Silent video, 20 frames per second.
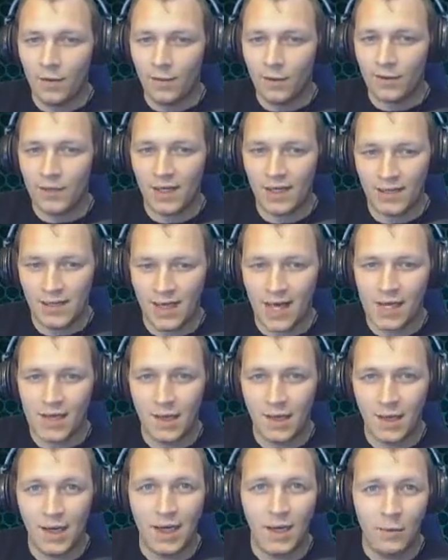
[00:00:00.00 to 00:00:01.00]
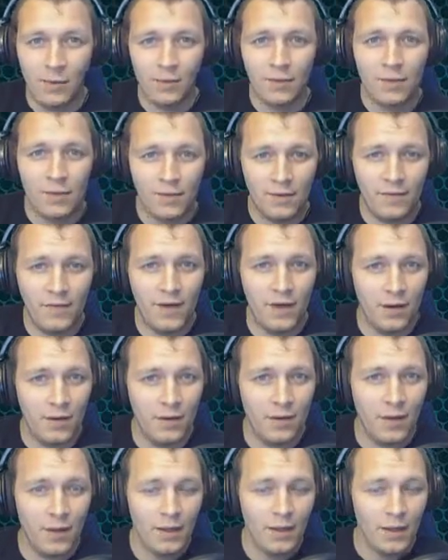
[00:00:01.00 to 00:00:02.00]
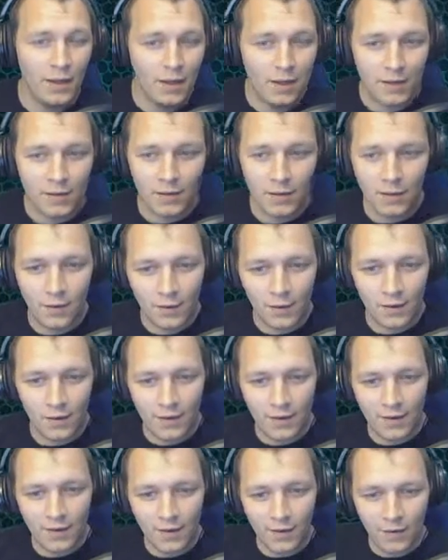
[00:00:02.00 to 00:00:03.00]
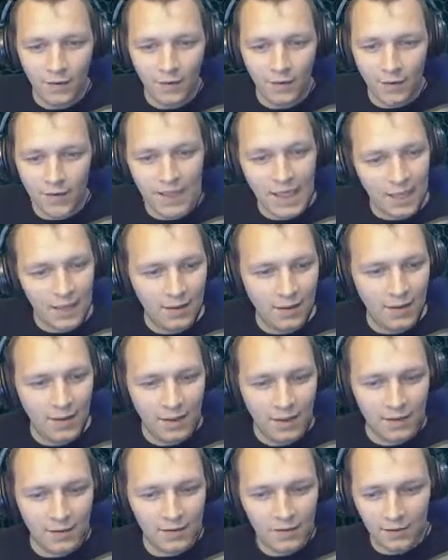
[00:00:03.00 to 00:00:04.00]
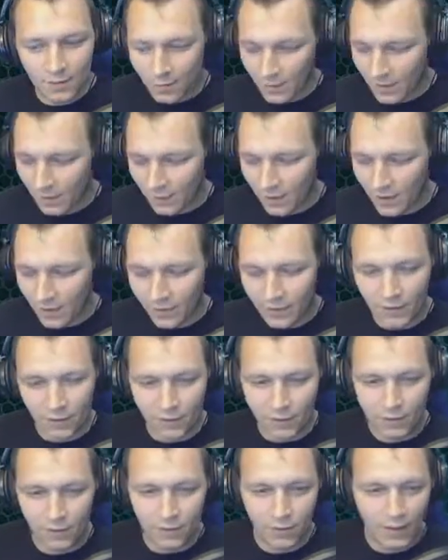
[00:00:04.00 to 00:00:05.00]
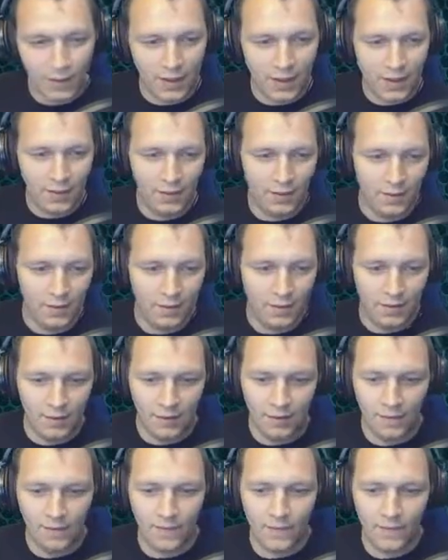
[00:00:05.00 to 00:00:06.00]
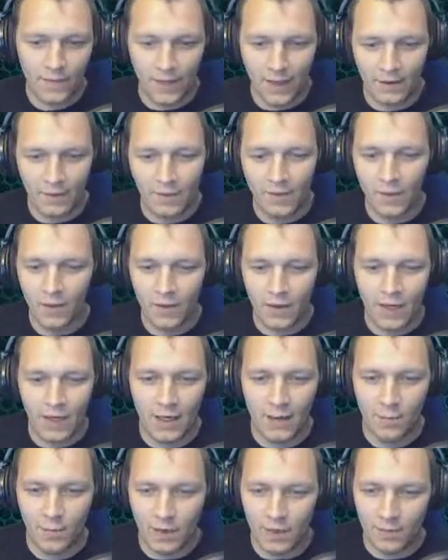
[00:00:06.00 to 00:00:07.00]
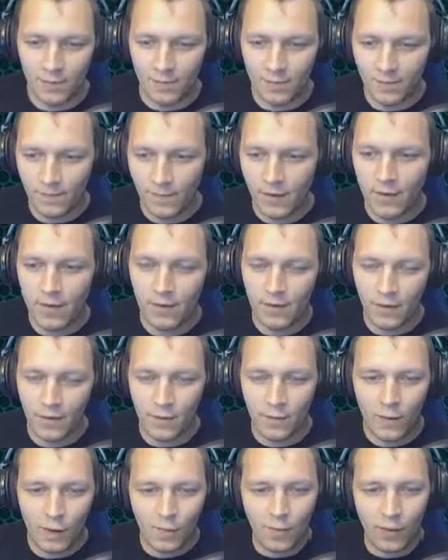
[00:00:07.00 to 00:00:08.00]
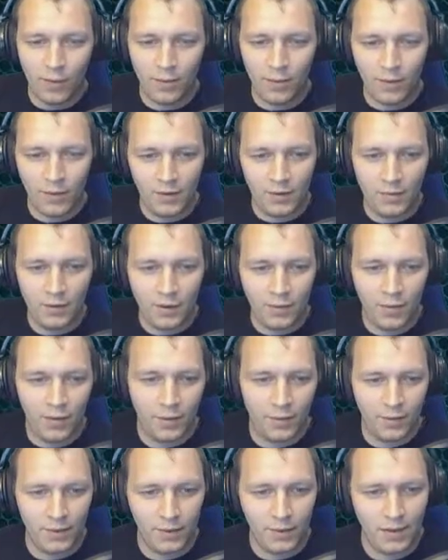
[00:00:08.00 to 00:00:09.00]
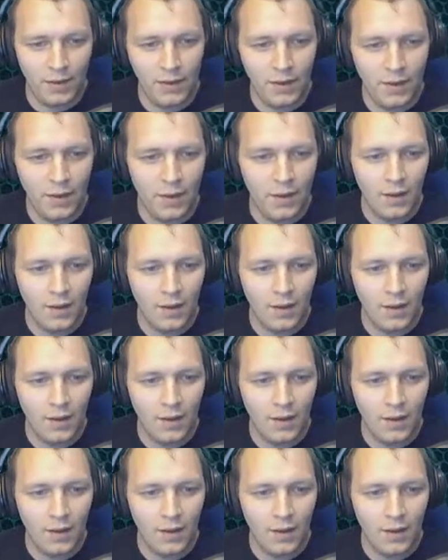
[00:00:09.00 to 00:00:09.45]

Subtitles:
almost exactly like watching the video. So, you know, given another 10 years with graphical tweaking and like 4K being, you know, more popular and more popular,